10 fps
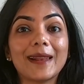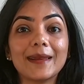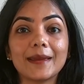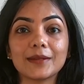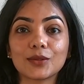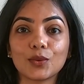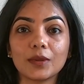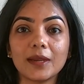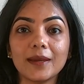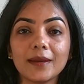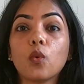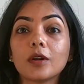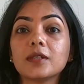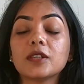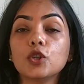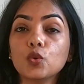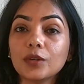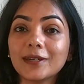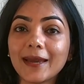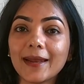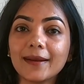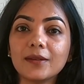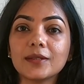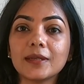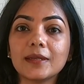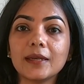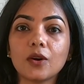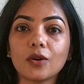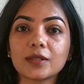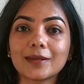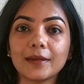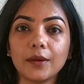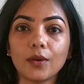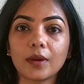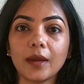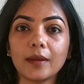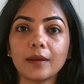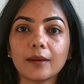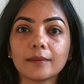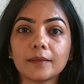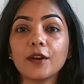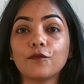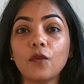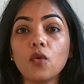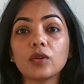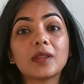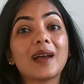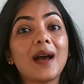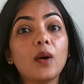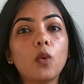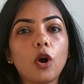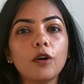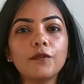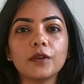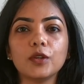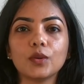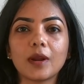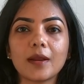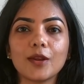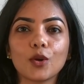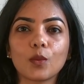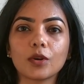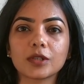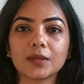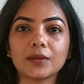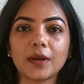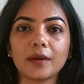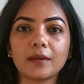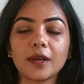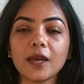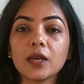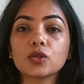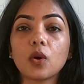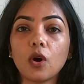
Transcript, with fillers: delicates only. What is the unit electricity cost in your area? And fourth, how often you run your washer dryer. So